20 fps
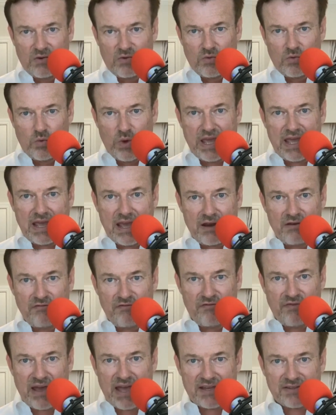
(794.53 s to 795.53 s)
We
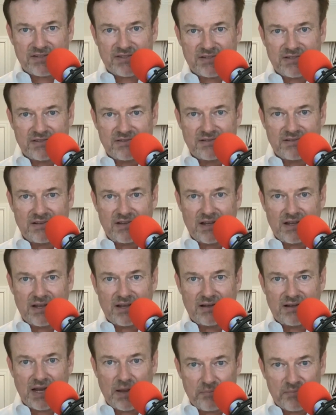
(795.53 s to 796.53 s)
invest
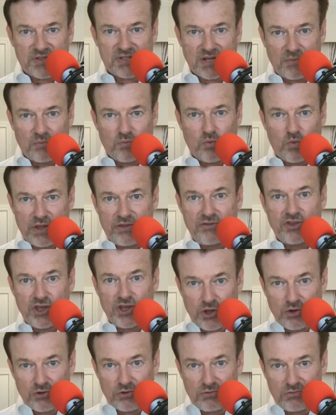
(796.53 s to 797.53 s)
a lump sum with
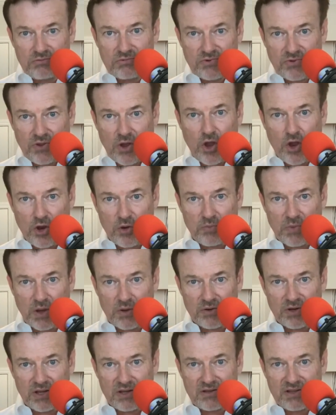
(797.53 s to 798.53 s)
you, the
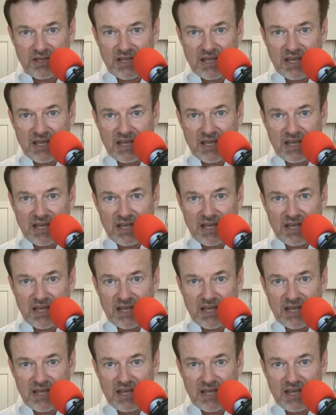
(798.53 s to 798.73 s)
homeowner,